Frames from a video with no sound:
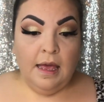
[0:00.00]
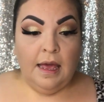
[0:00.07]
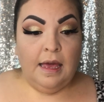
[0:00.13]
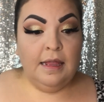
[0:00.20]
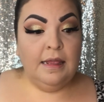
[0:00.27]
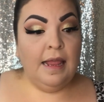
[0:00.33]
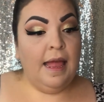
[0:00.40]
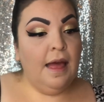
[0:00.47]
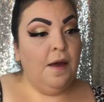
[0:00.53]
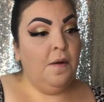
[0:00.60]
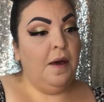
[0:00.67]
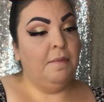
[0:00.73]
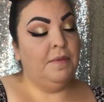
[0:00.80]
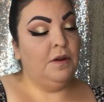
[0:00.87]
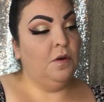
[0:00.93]
And now
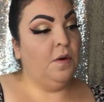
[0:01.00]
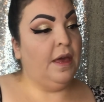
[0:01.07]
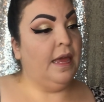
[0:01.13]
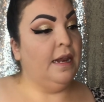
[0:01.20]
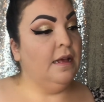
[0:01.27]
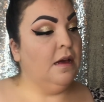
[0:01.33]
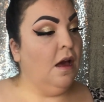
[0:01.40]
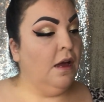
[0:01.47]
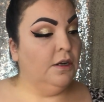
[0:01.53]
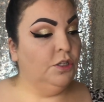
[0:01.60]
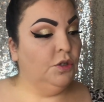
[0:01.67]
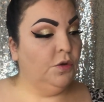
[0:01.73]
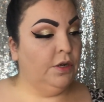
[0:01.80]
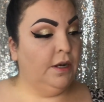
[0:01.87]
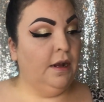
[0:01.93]
I'm gonna go ahead and
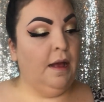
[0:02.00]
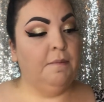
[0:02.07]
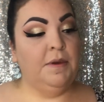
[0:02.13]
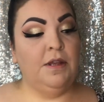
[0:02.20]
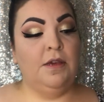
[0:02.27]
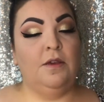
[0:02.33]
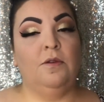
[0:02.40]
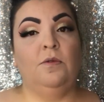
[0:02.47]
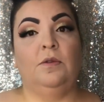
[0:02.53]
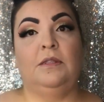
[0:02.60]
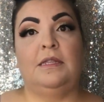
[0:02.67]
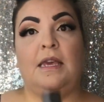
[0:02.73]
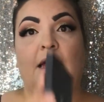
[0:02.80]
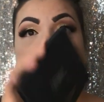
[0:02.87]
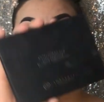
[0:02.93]
contour. I'm gonna use
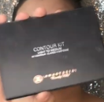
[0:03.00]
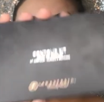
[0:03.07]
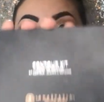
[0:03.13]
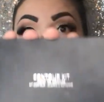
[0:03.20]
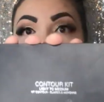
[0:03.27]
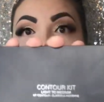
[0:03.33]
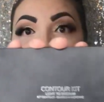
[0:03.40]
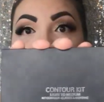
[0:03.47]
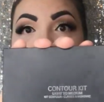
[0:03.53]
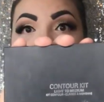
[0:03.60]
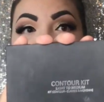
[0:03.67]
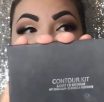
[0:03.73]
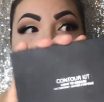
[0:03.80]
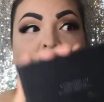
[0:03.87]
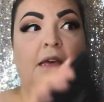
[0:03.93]
the Anastasia
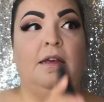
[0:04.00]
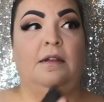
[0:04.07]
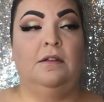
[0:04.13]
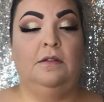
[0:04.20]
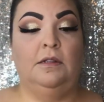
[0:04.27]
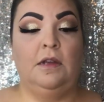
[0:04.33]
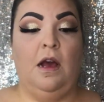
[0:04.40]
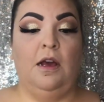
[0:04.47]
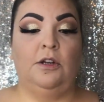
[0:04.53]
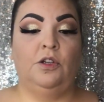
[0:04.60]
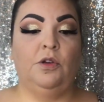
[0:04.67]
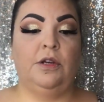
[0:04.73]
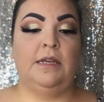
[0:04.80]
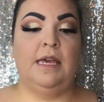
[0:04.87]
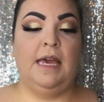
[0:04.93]
Beverly Hills
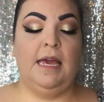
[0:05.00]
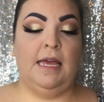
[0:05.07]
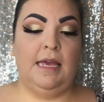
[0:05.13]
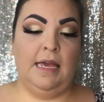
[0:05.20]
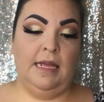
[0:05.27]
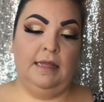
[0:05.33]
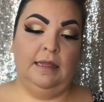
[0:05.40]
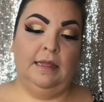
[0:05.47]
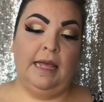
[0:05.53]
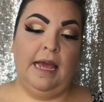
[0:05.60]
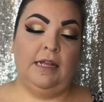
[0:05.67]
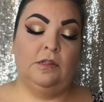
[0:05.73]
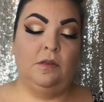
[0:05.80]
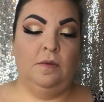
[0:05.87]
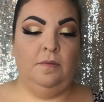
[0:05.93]
Contour Kit in
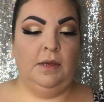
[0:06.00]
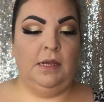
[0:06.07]
light to